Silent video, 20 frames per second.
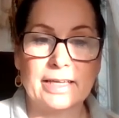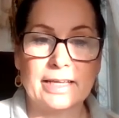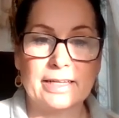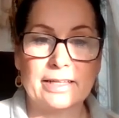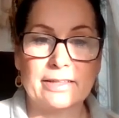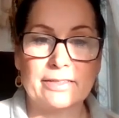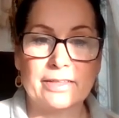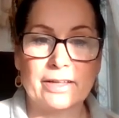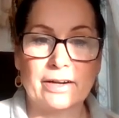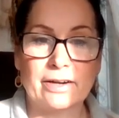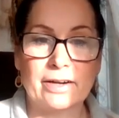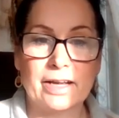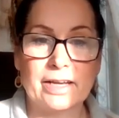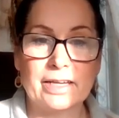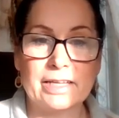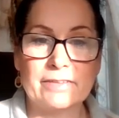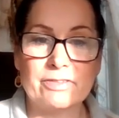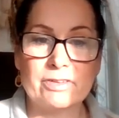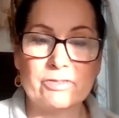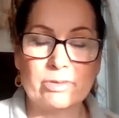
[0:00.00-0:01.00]
get in there.
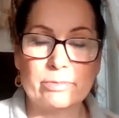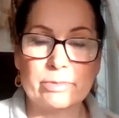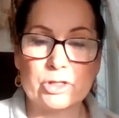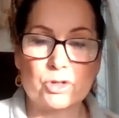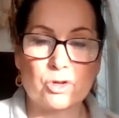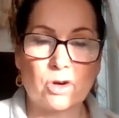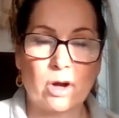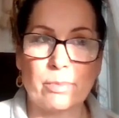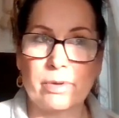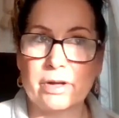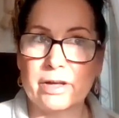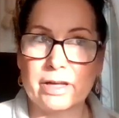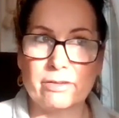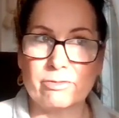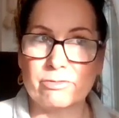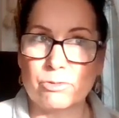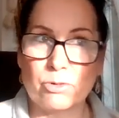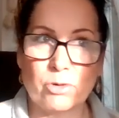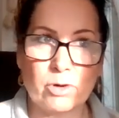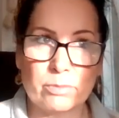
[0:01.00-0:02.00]
And even from a
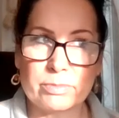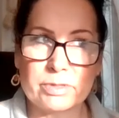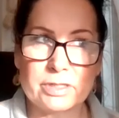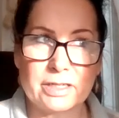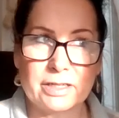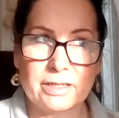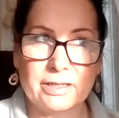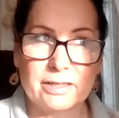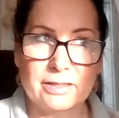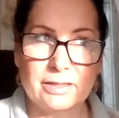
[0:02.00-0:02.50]
trauma-informed